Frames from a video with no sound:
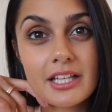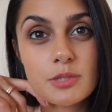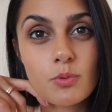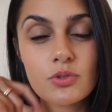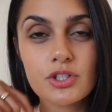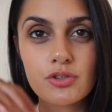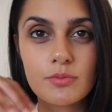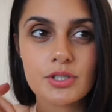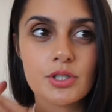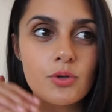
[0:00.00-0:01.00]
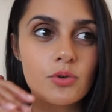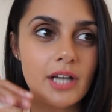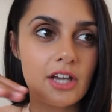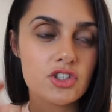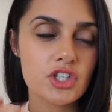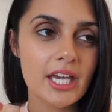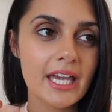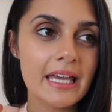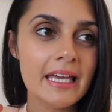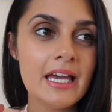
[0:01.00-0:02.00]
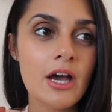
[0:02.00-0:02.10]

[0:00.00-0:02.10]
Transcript: that towards a trip to New York next year,